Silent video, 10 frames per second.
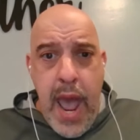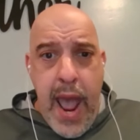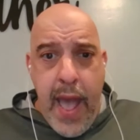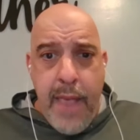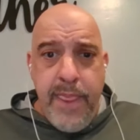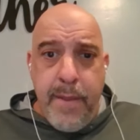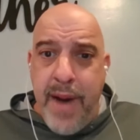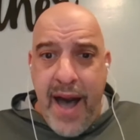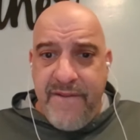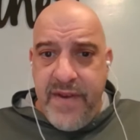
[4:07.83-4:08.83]
and the
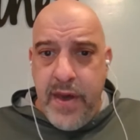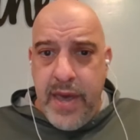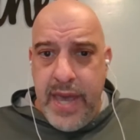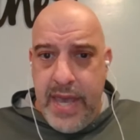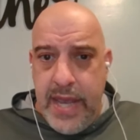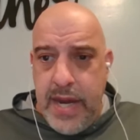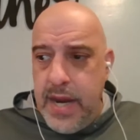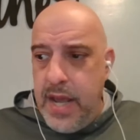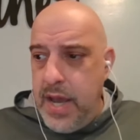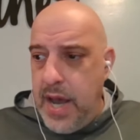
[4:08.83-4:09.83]
mafia
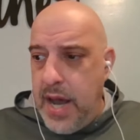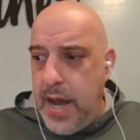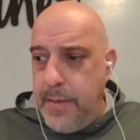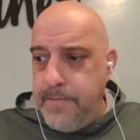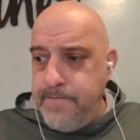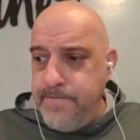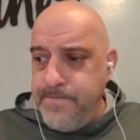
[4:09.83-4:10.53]
in um,